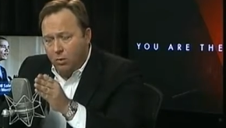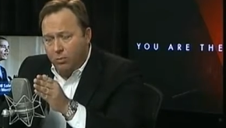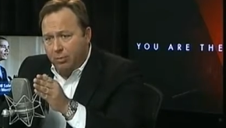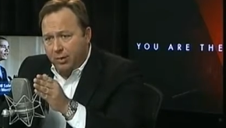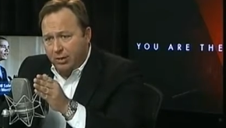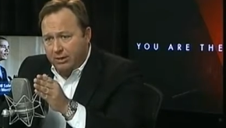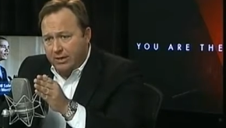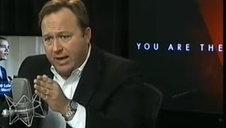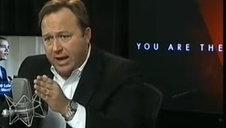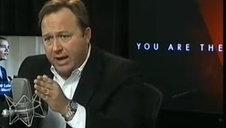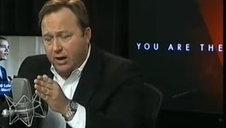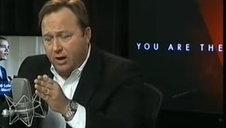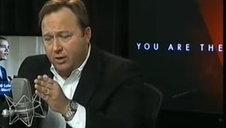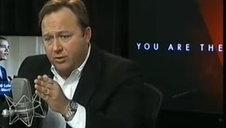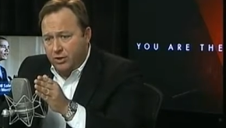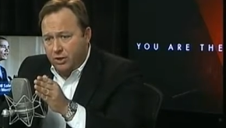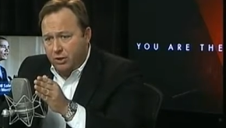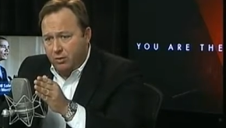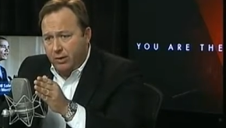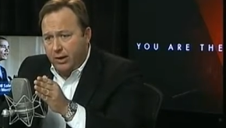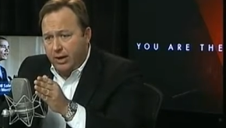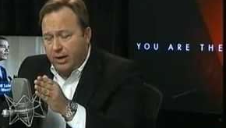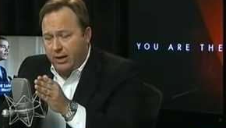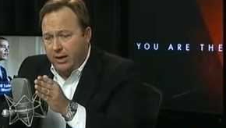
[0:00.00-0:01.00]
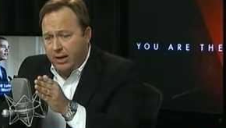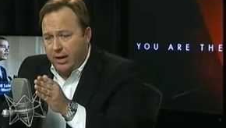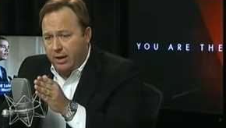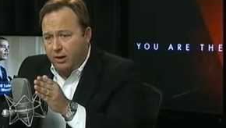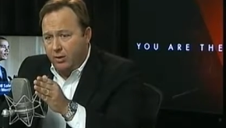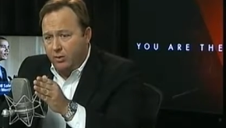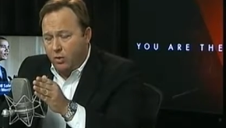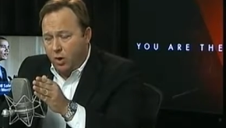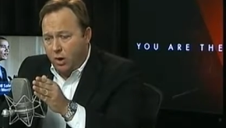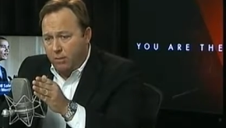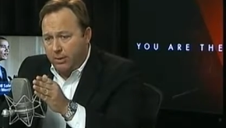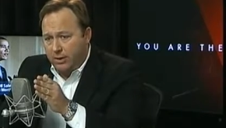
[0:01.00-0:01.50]
We'll put that on screen. And I
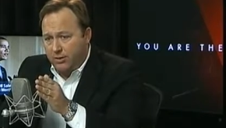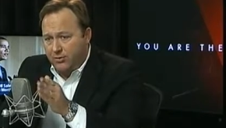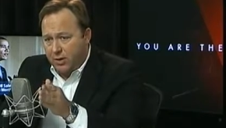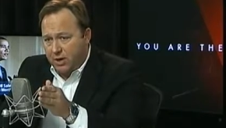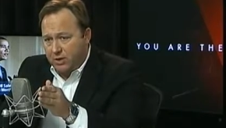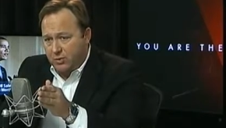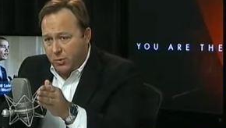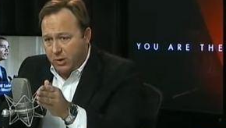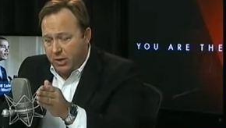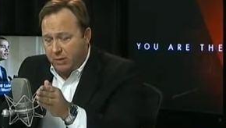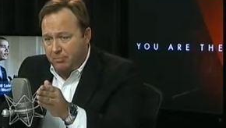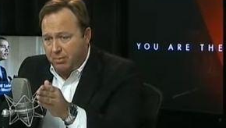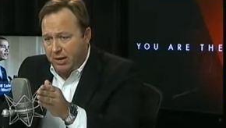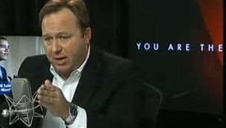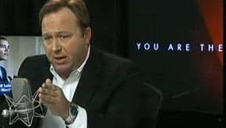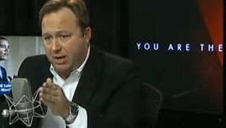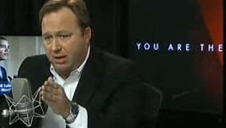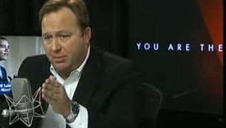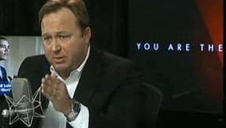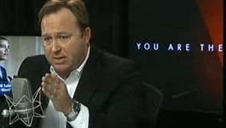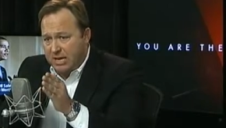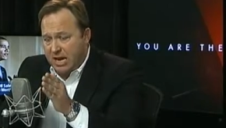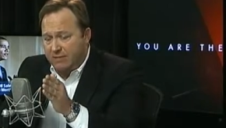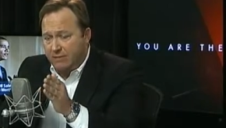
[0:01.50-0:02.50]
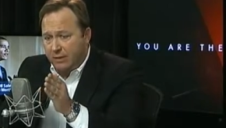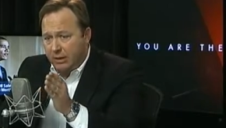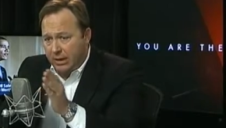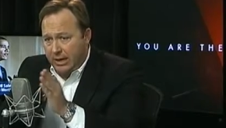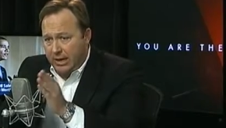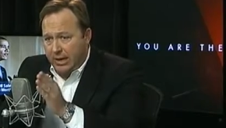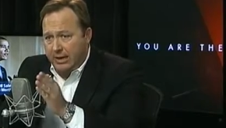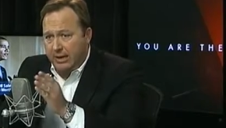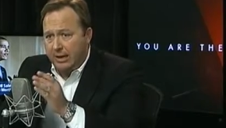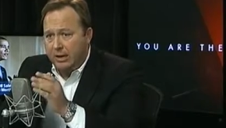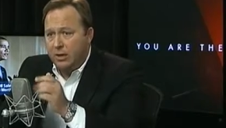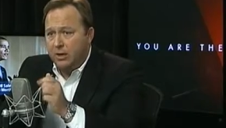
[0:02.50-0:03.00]
don't normally trust Wikipedia, but they have a
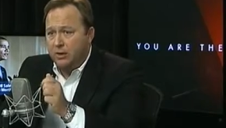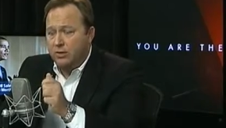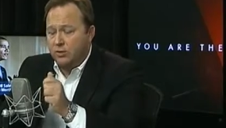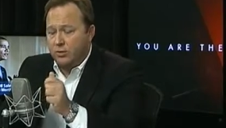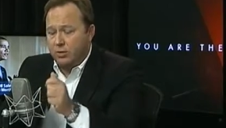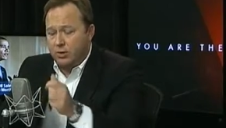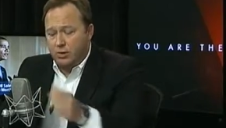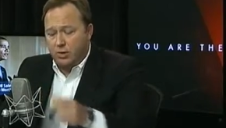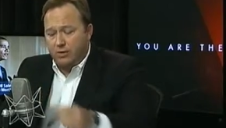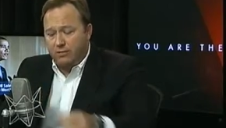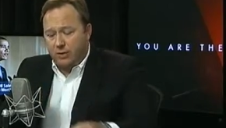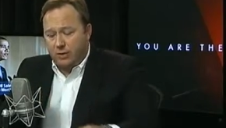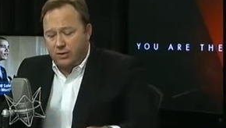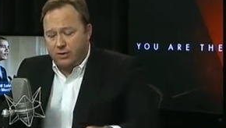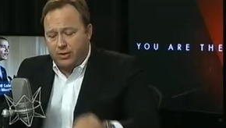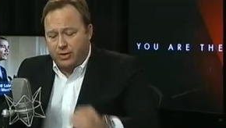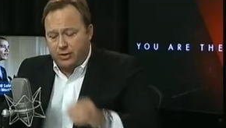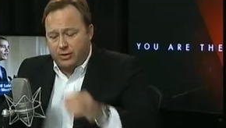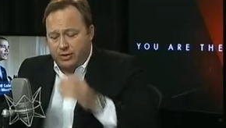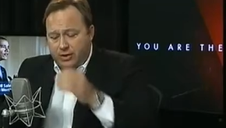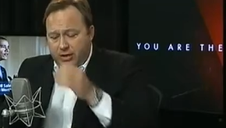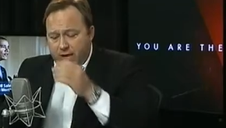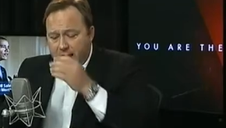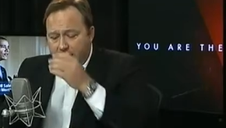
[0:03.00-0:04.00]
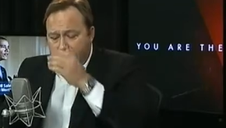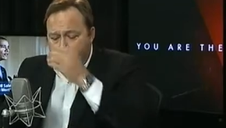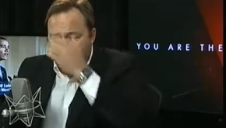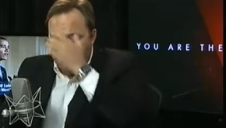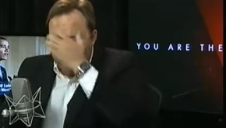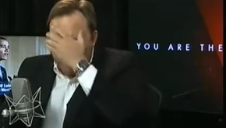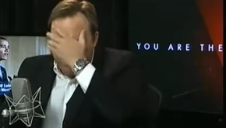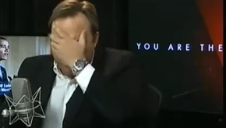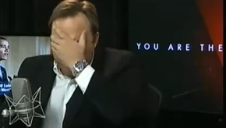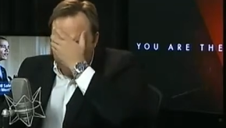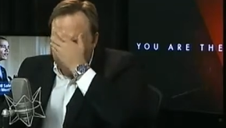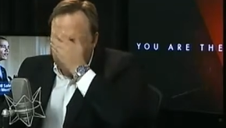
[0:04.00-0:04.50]
link to a university
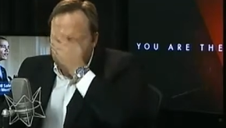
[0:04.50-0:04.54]
study.